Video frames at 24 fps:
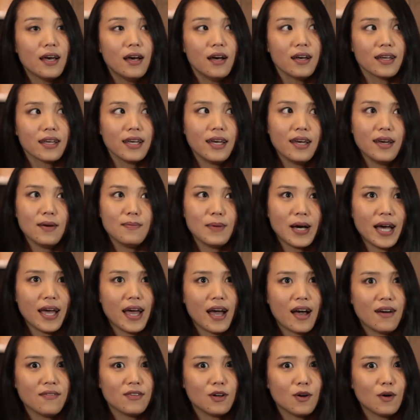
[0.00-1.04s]
Kim, I
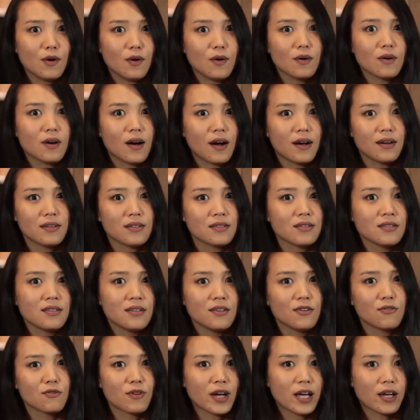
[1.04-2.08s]
have a whole carton
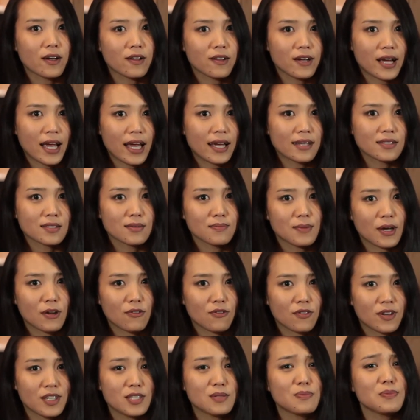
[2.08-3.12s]
of regular eggs in my
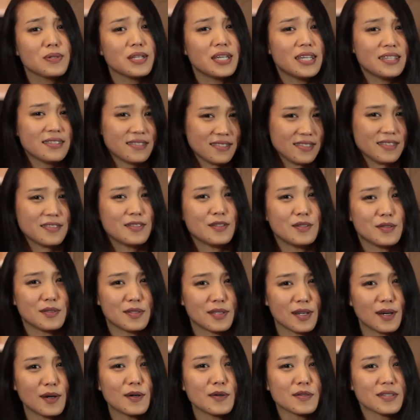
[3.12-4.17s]
fridge, please use
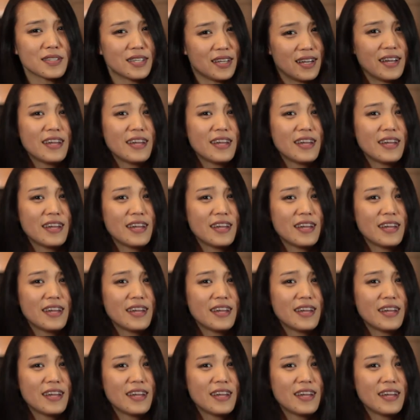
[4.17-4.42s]
those.